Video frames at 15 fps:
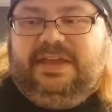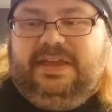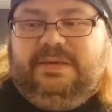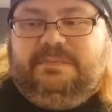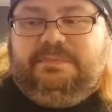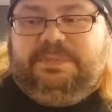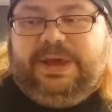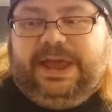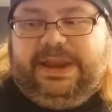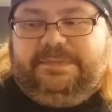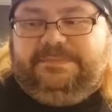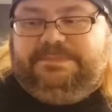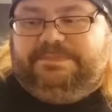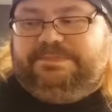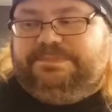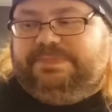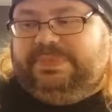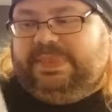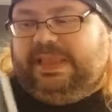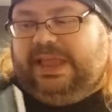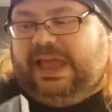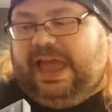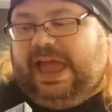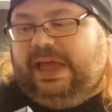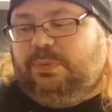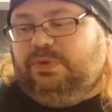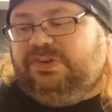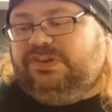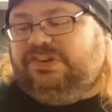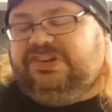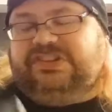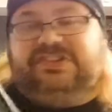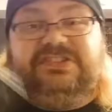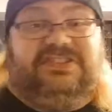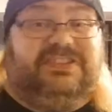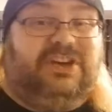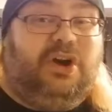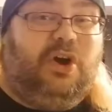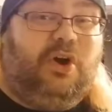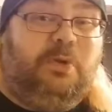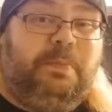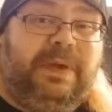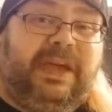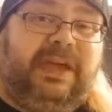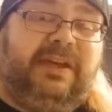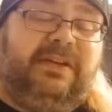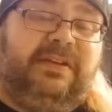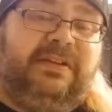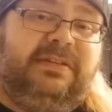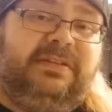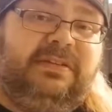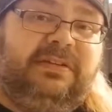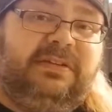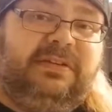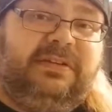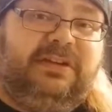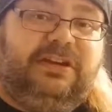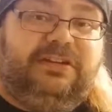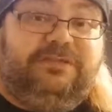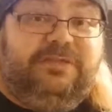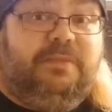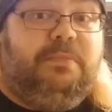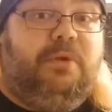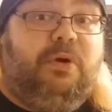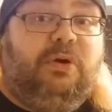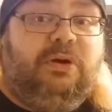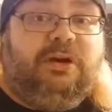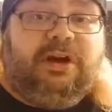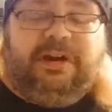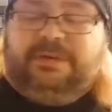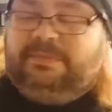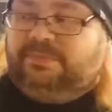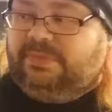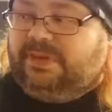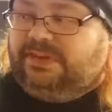But I was just hoping for more, because I